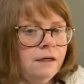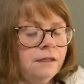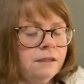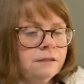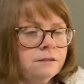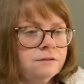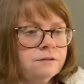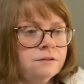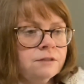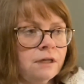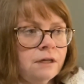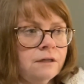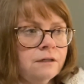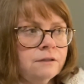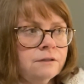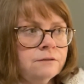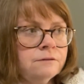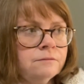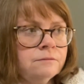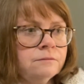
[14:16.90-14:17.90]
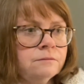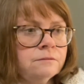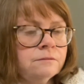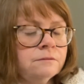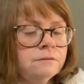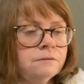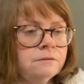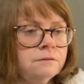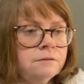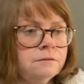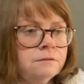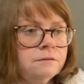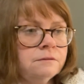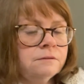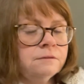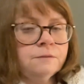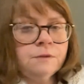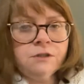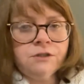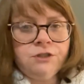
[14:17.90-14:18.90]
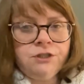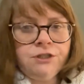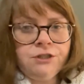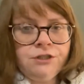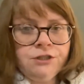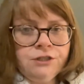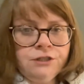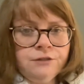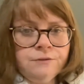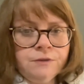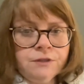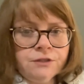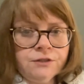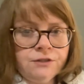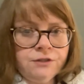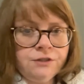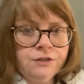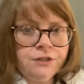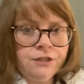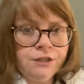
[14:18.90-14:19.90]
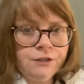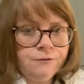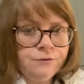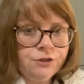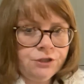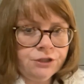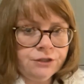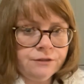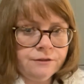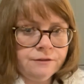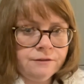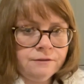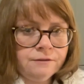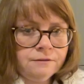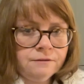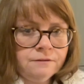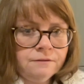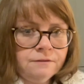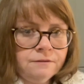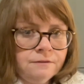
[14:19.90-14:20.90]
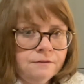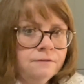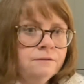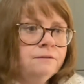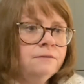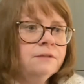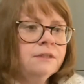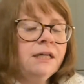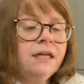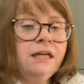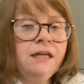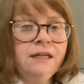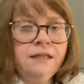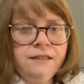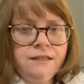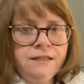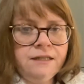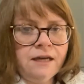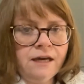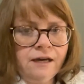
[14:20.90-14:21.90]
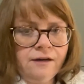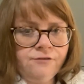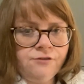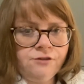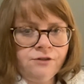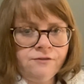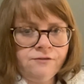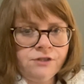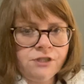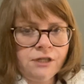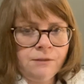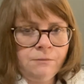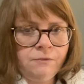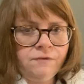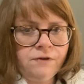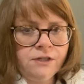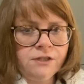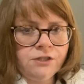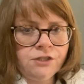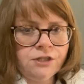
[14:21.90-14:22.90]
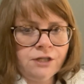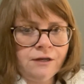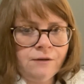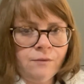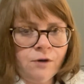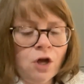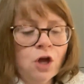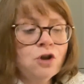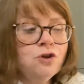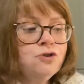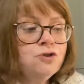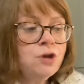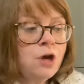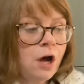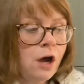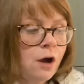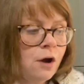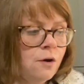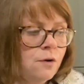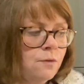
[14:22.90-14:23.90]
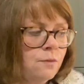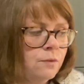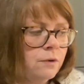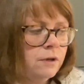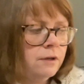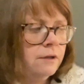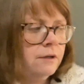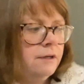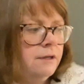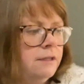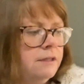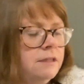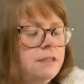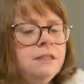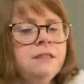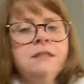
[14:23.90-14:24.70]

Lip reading: So what do? What's the solution? Clean it after every time you've had a shower. No! This